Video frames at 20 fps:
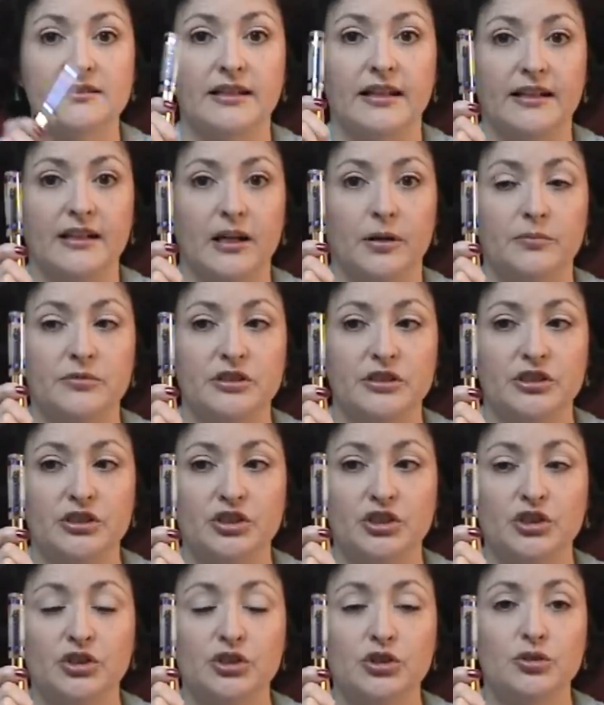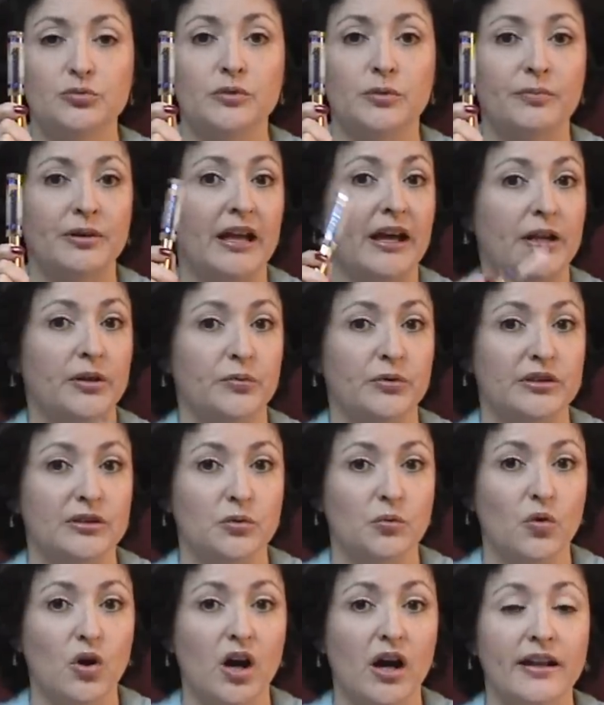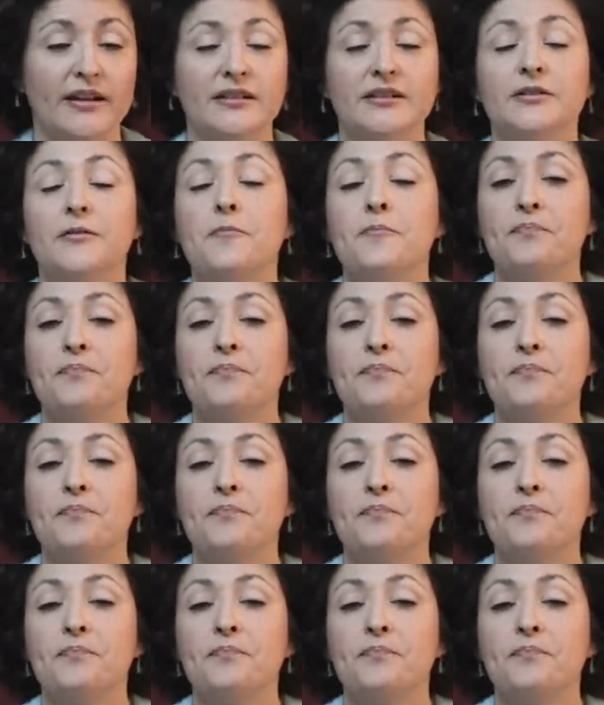that comes in a tube applied with the wand.